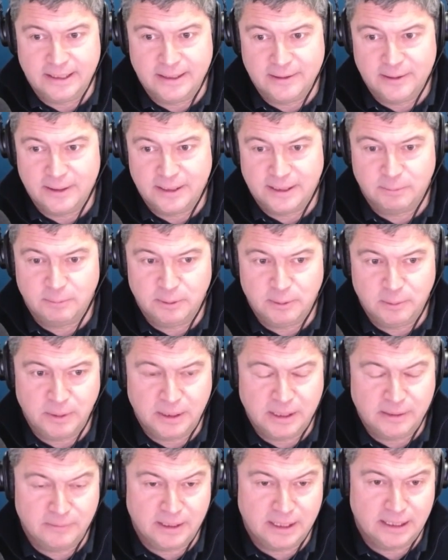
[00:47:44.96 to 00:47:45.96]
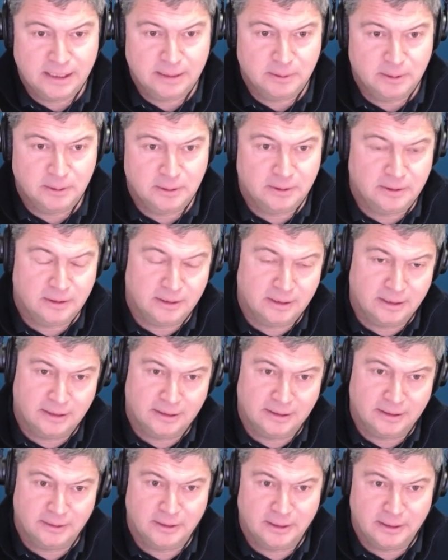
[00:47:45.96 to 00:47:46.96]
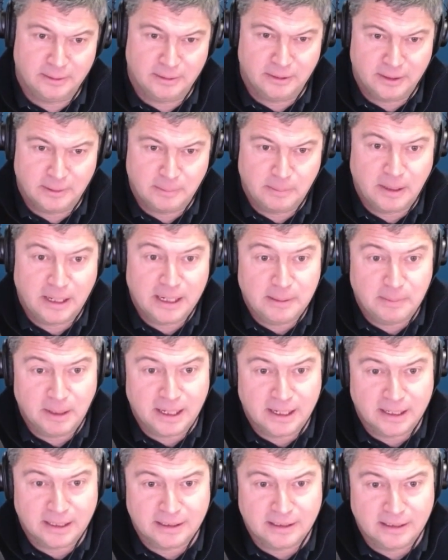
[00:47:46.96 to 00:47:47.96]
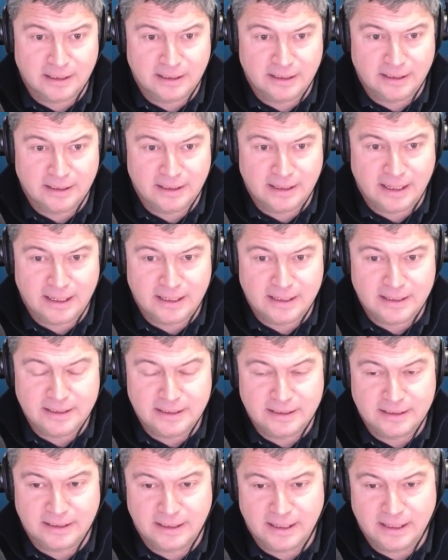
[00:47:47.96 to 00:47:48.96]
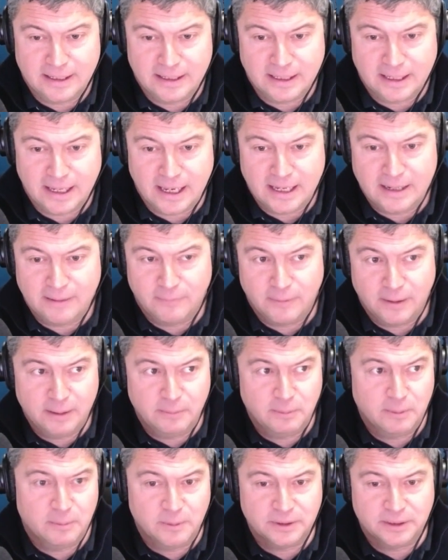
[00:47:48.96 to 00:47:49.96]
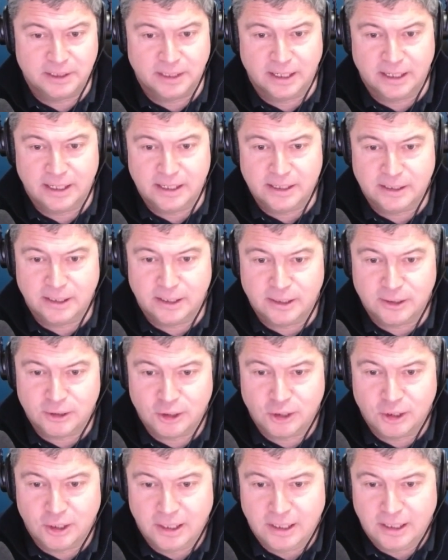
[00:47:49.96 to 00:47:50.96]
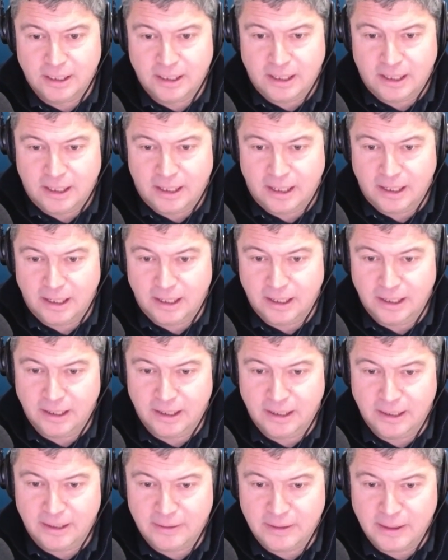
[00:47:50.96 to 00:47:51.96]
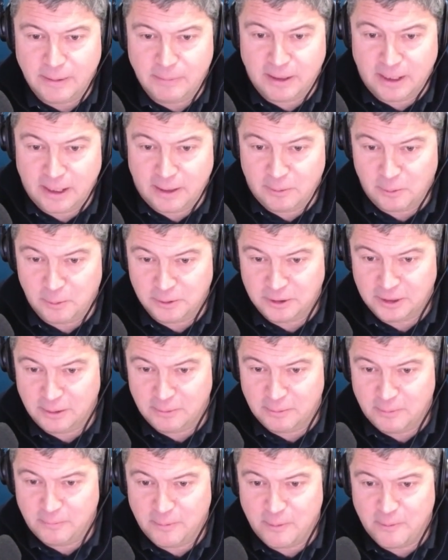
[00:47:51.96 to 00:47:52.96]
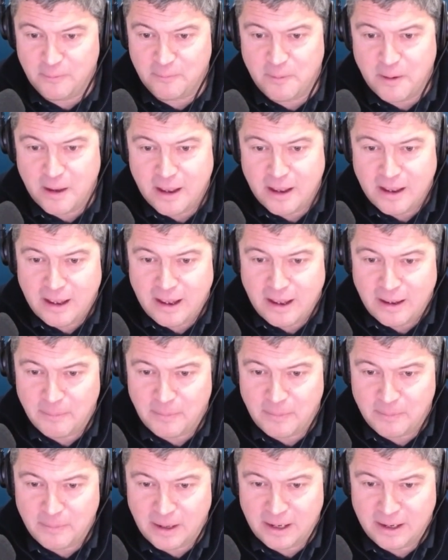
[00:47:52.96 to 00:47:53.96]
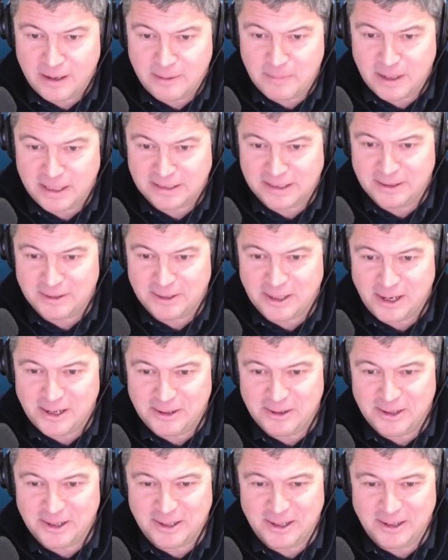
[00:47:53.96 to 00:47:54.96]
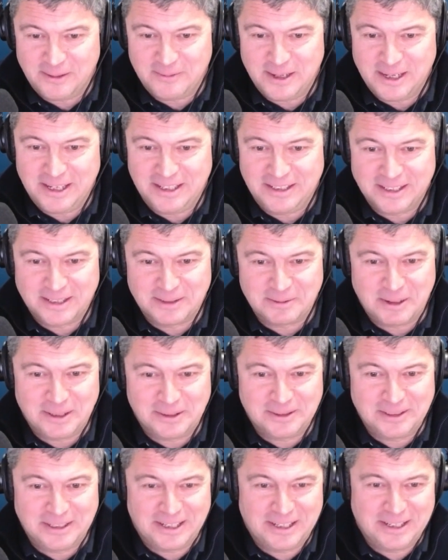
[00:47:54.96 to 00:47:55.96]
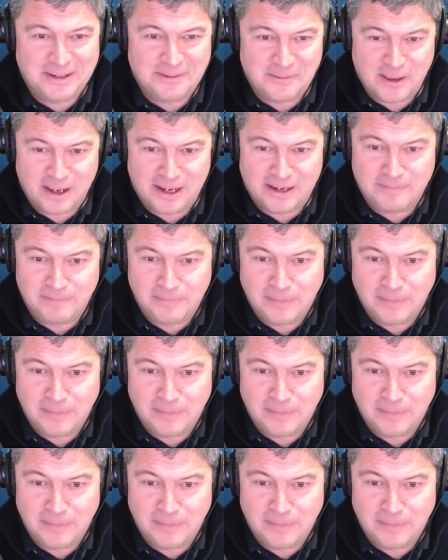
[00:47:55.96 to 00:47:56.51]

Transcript: This will be available on a playback, and again, if anyone wants to get in touch, there we go. Also, a review of Maslow's hierarchy of needs as well. Yeah, I love that.